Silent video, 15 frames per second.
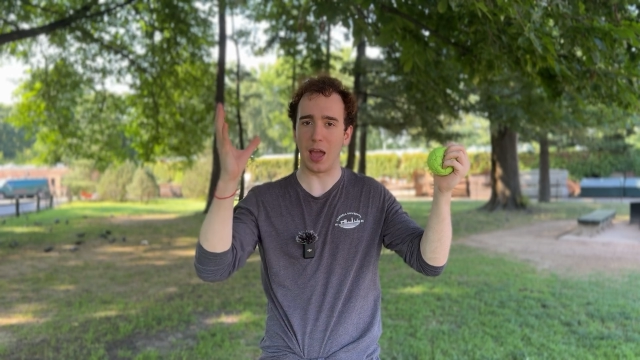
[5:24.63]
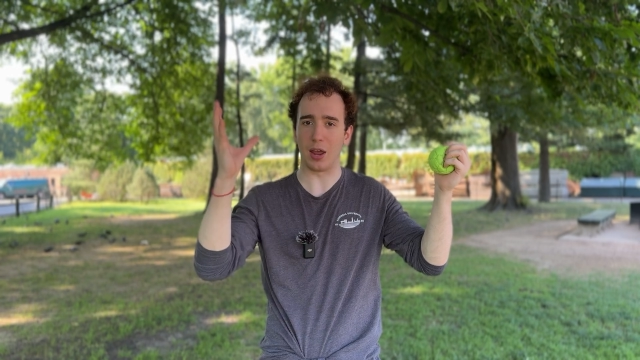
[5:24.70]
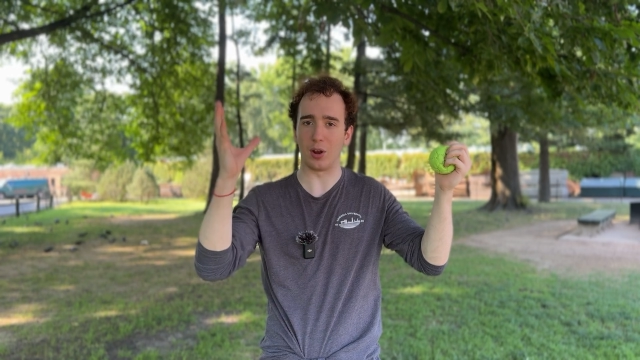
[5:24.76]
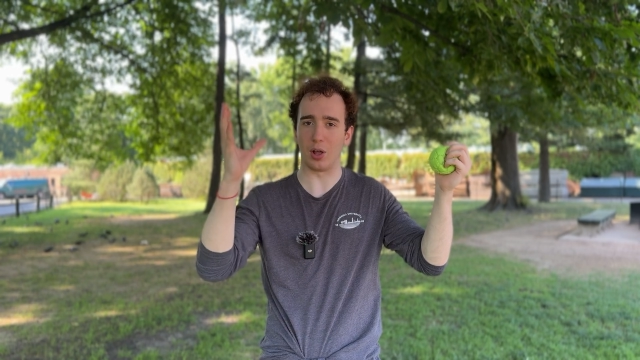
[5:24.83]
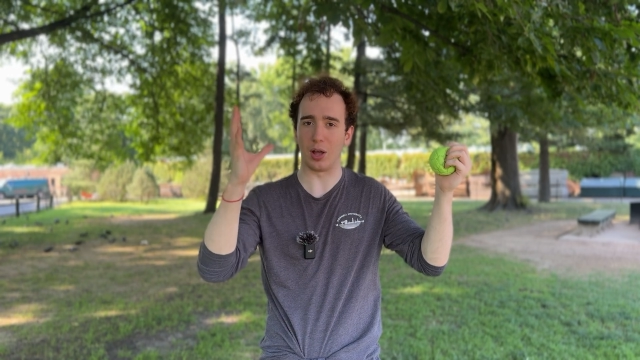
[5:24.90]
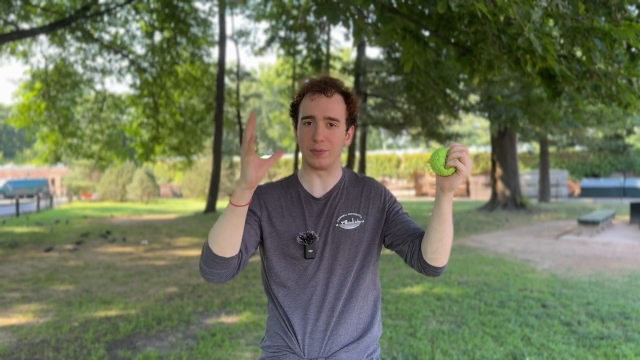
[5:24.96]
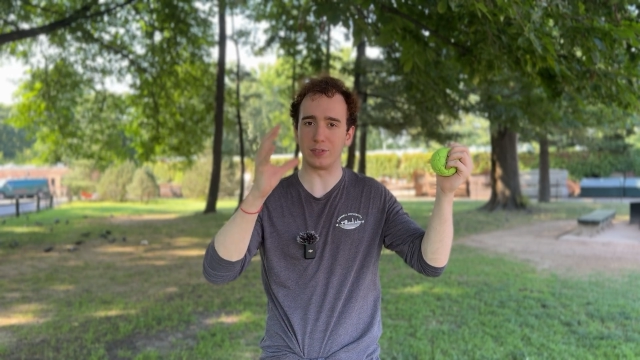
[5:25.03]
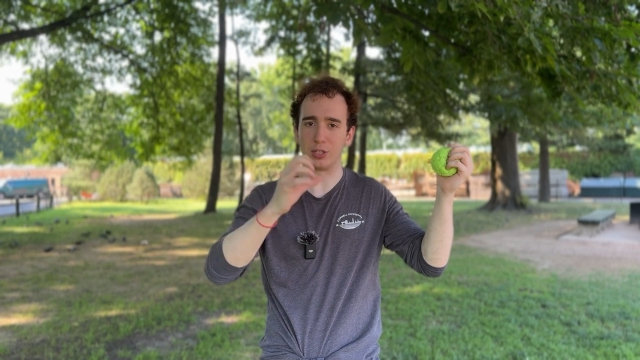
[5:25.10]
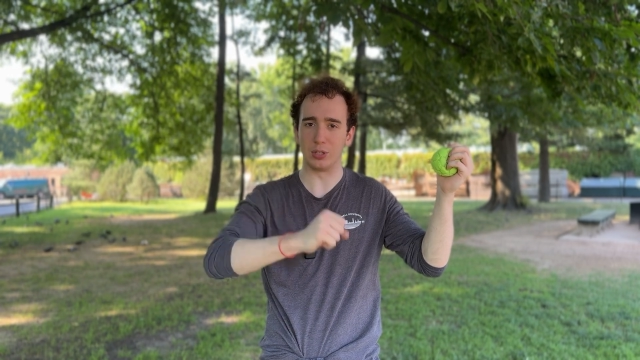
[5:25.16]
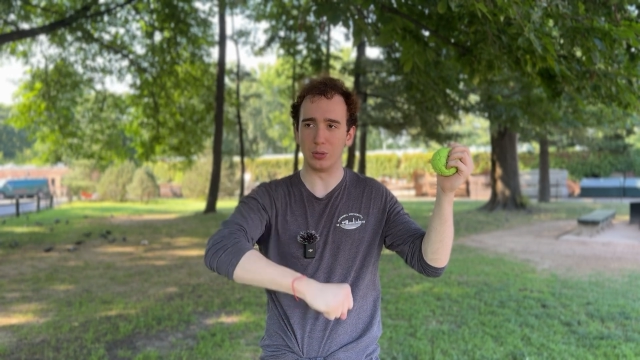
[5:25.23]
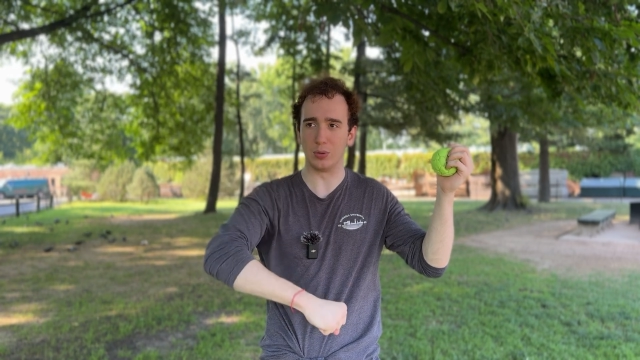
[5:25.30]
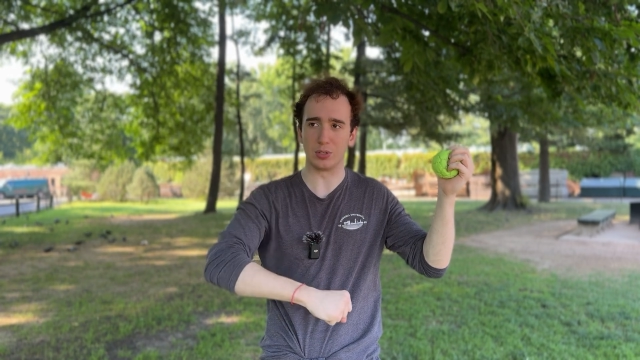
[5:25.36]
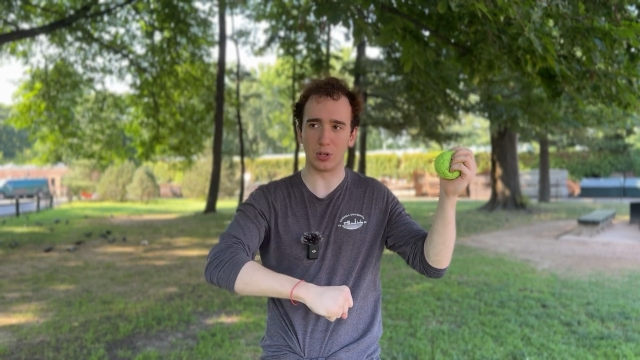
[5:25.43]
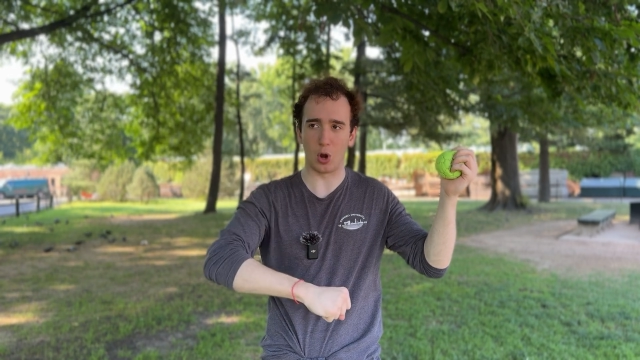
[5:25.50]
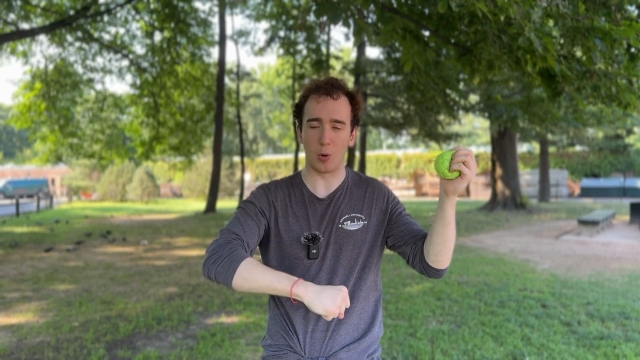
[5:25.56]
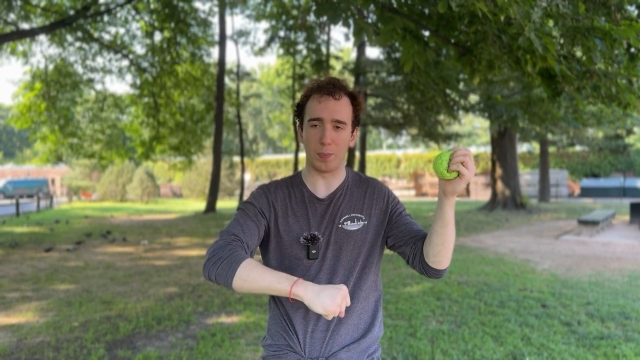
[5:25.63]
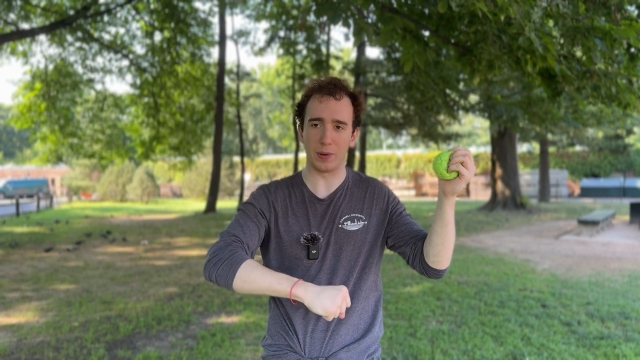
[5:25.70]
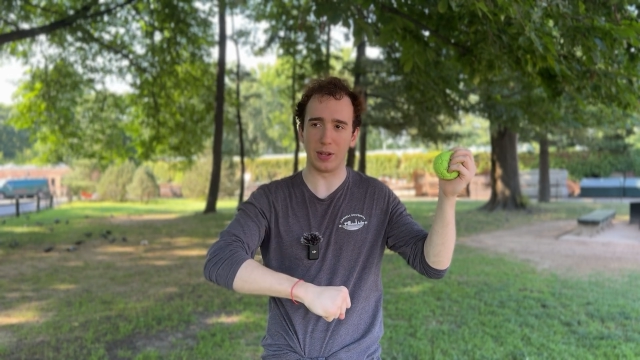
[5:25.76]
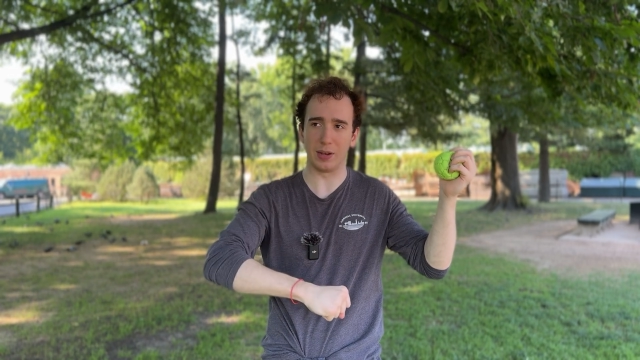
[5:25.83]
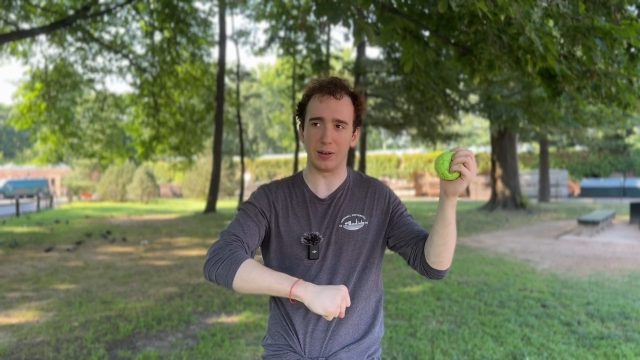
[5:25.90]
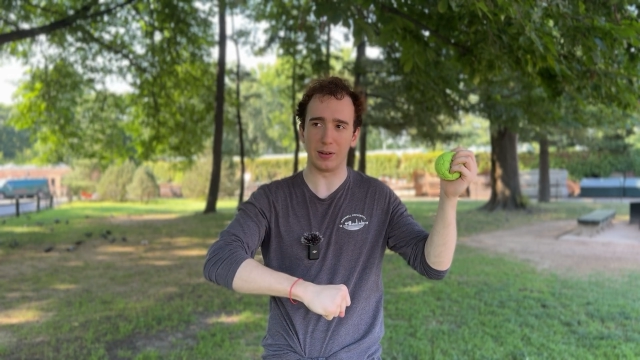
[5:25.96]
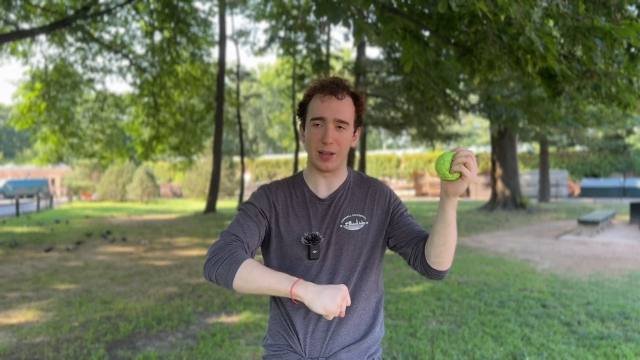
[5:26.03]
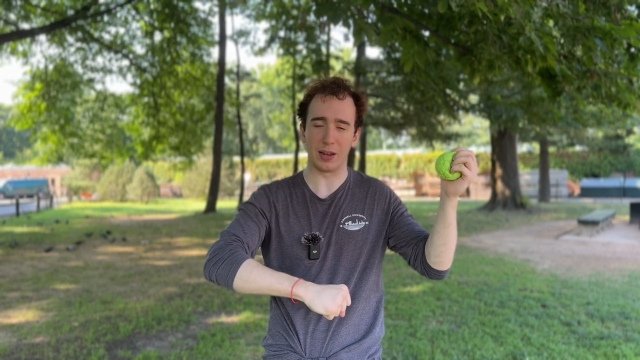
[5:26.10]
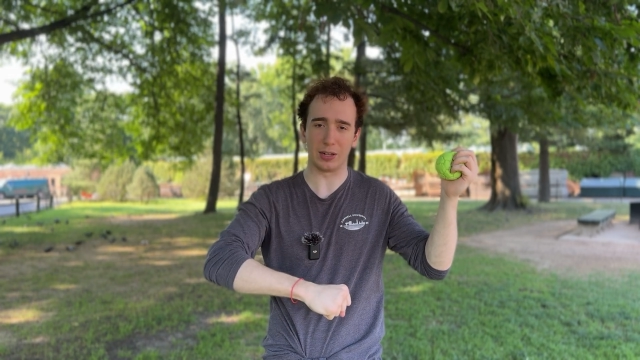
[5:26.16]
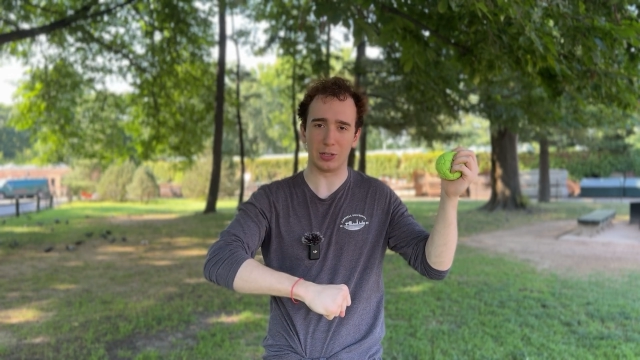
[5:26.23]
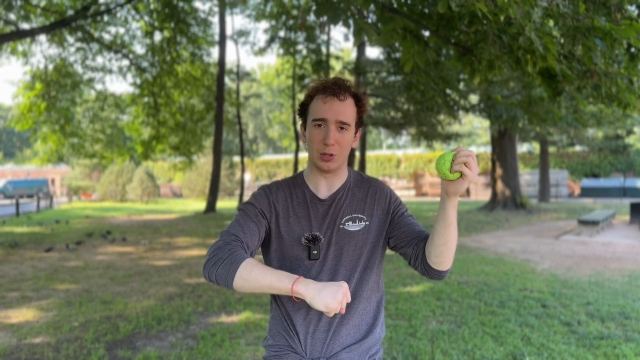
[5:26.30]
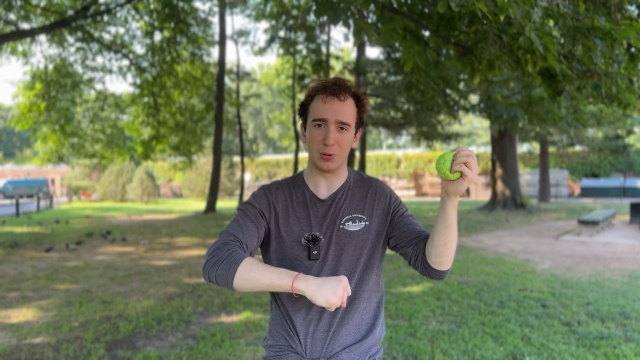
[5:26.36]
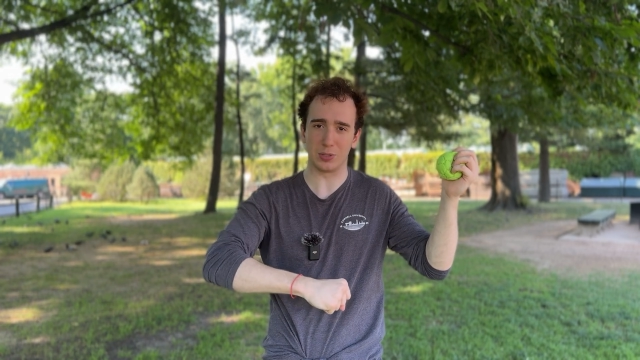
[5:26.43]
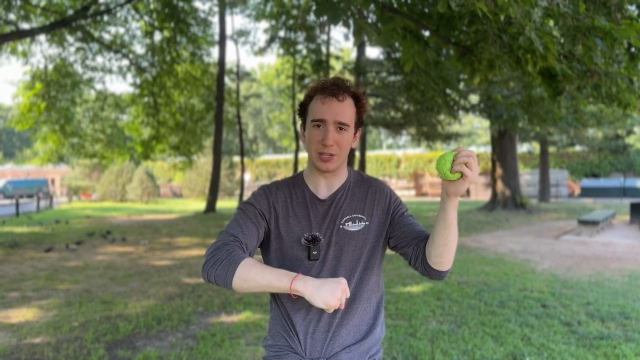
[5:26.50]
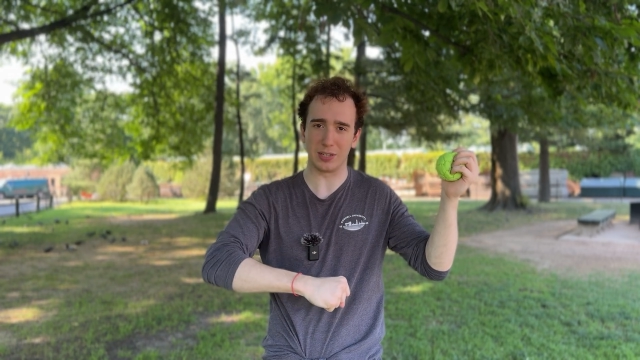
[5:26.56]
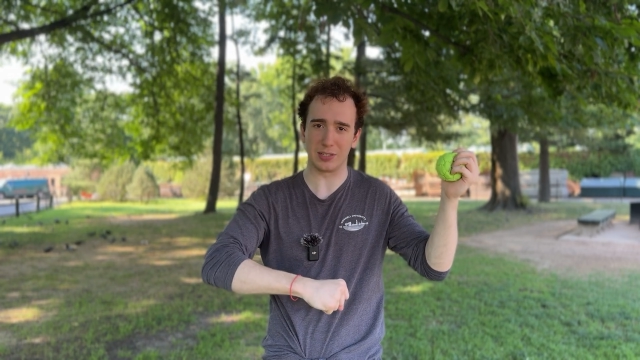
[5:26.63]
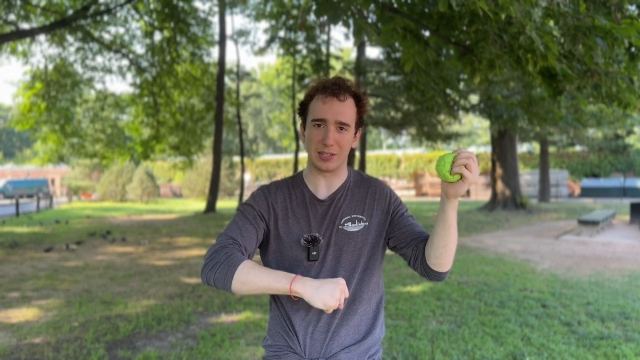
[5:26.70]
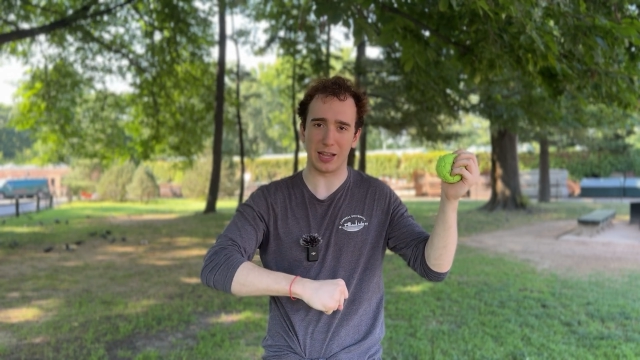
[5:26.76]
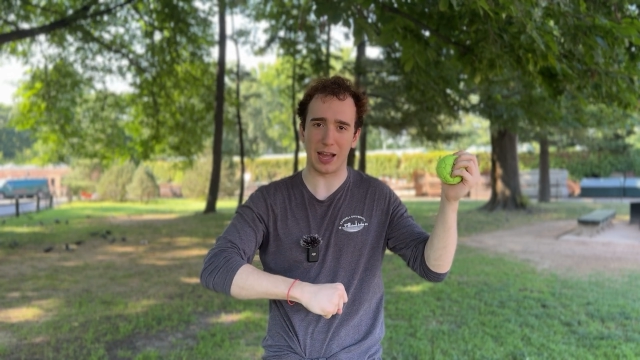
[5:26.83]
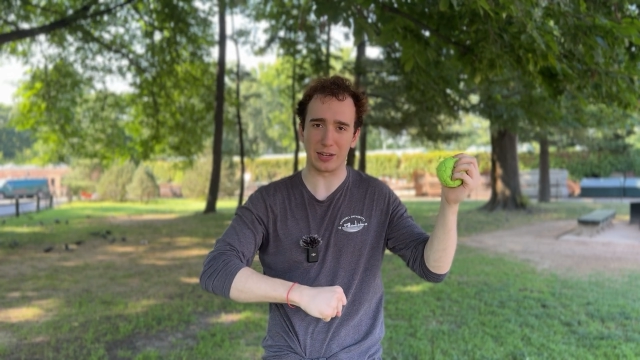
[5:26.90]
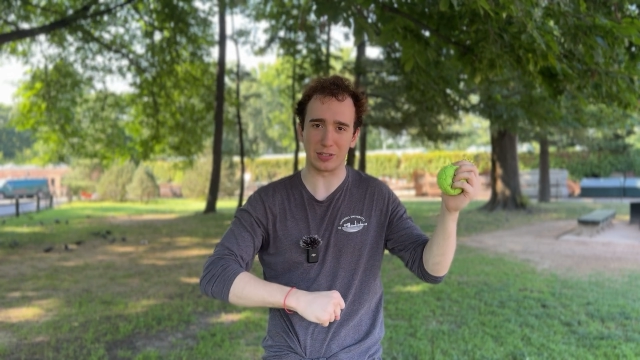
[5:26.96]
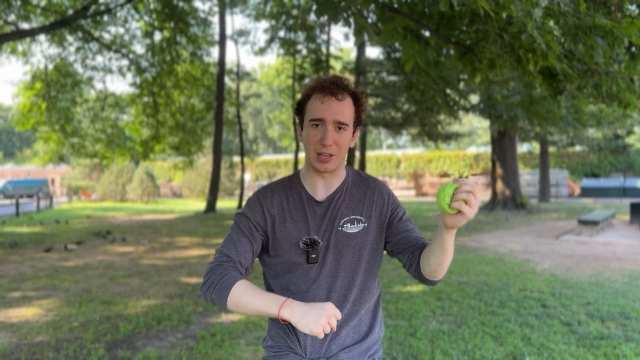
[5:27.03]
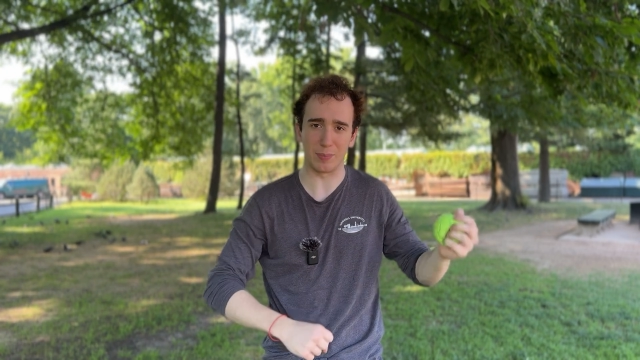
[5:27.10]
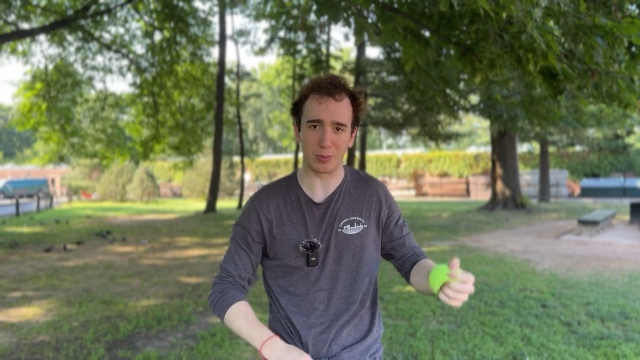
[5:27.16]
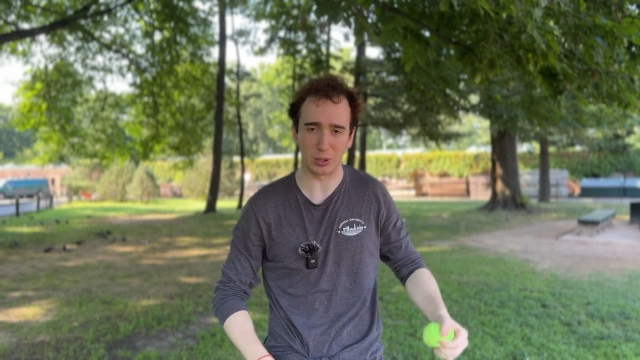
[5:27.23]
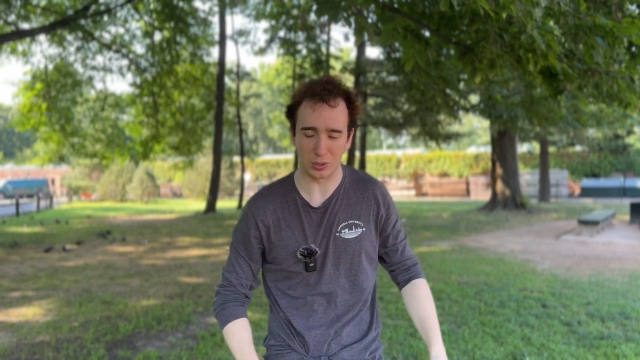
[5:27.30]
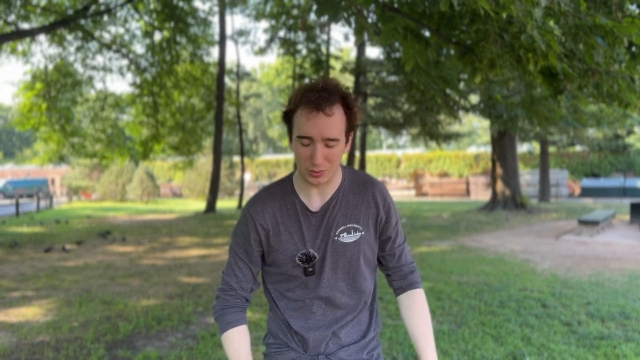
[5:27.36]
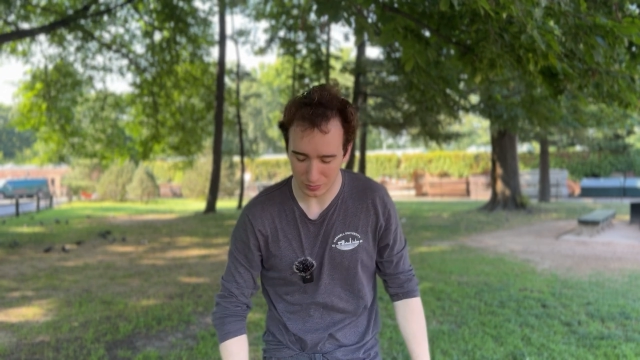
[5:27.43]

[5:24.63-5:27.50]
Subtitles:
and all I have to do is open it and close it to catch that ball.